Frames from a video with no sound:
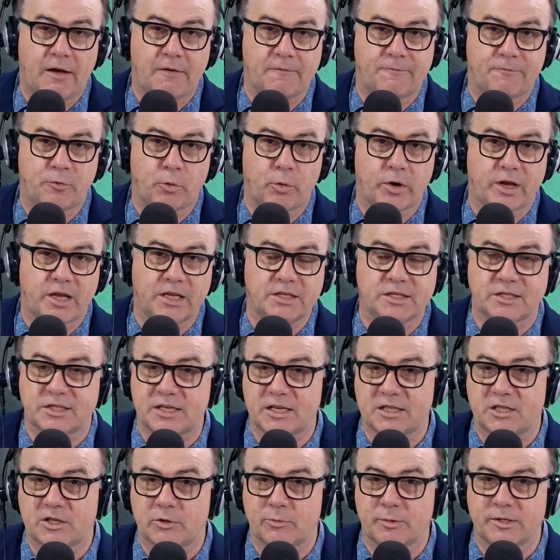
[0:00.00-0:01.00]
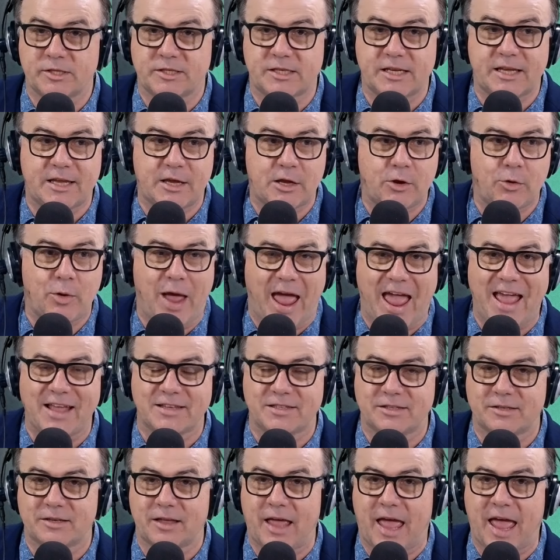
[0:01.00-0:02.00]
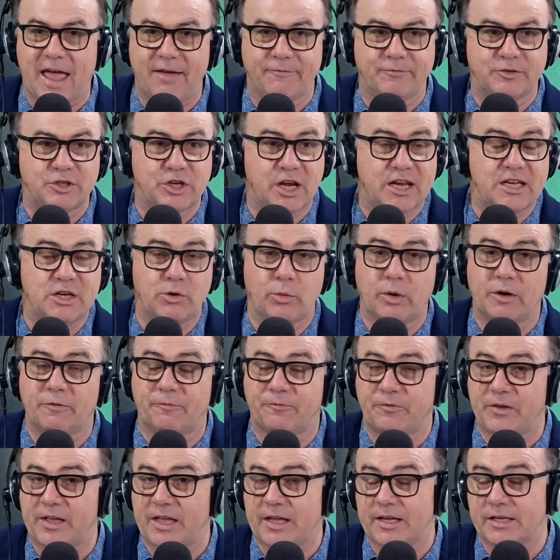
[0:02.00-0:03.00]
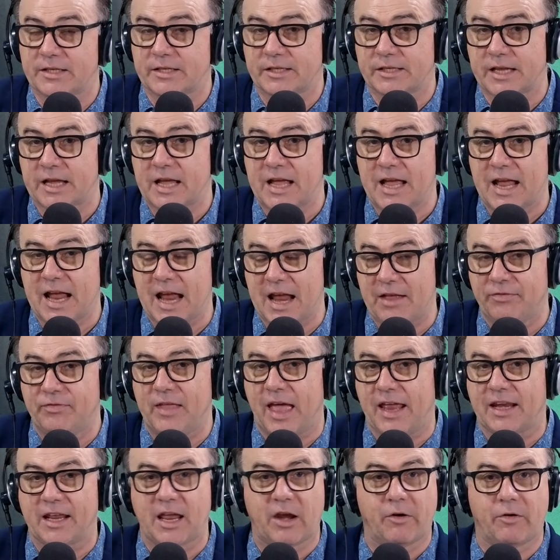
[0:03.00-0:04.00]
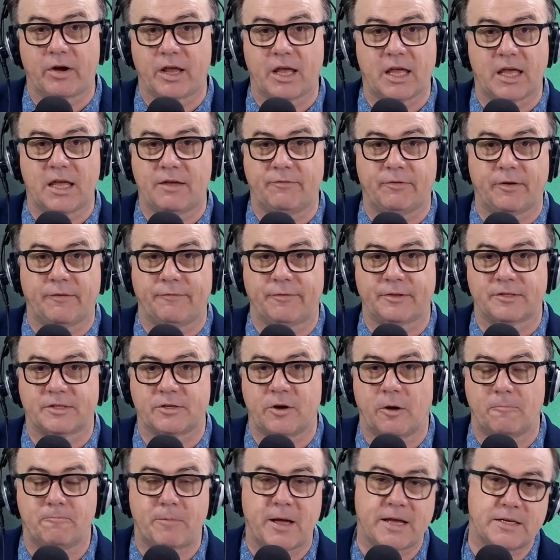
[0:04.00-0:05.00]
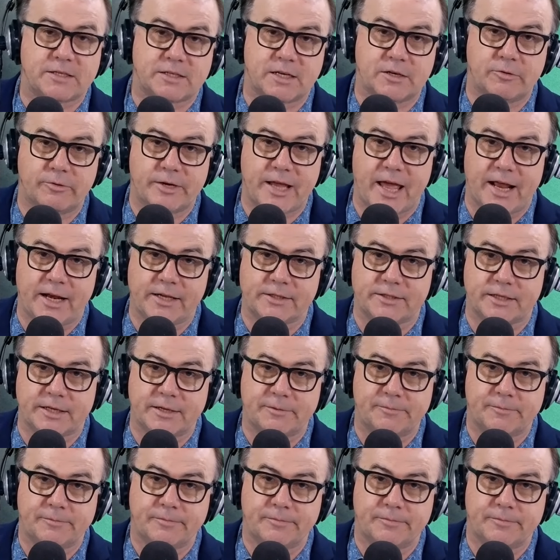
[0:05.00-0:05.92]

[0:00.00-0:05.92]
for a constituency who have genuine fears in that area, even if it's not based in reality.